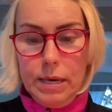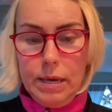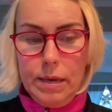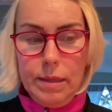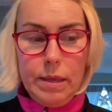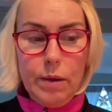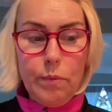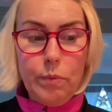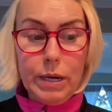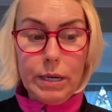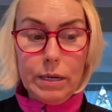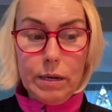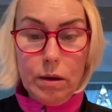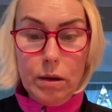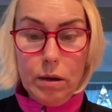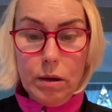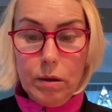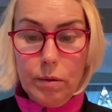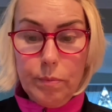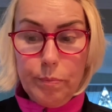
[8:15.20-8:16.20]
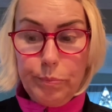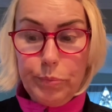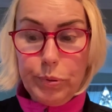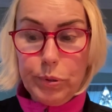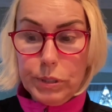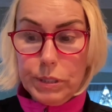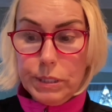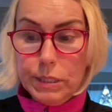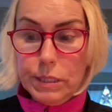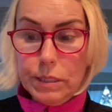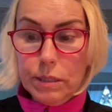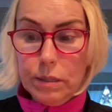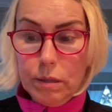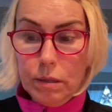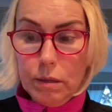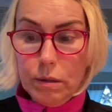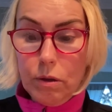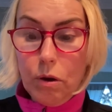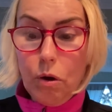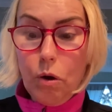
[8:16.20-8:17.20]
that we're gonna put
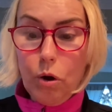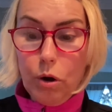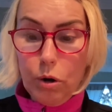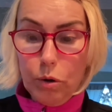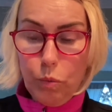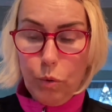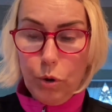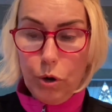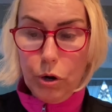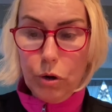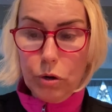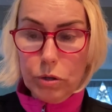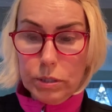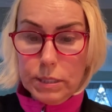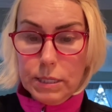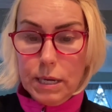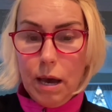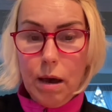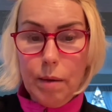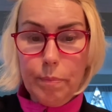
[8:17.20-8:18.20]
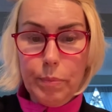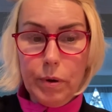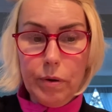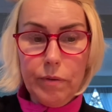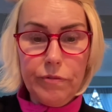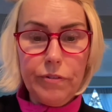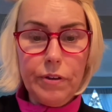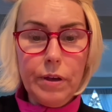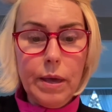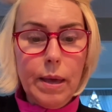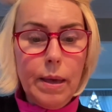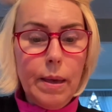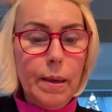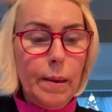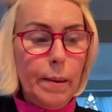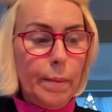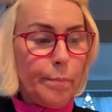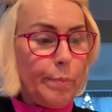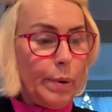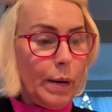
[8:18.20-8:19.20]
the artwork on top of.
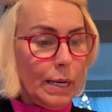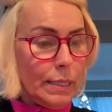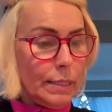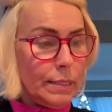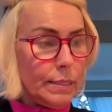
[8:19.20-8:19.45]
But,